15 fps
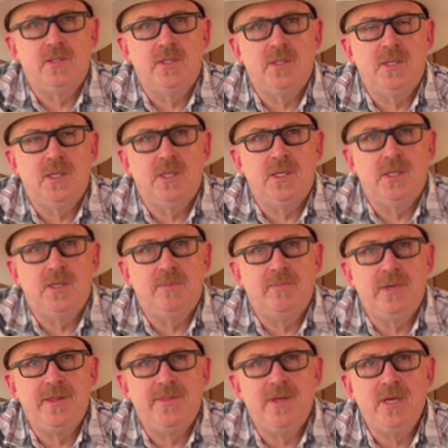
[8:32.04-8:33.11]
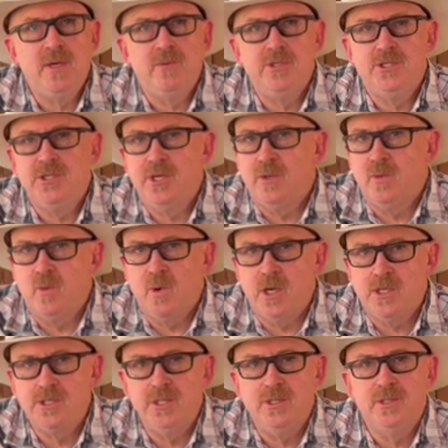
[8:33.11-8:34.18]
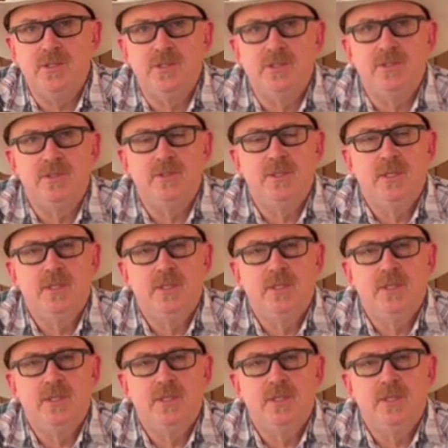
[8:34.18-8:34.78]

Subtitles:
I think it was General Washington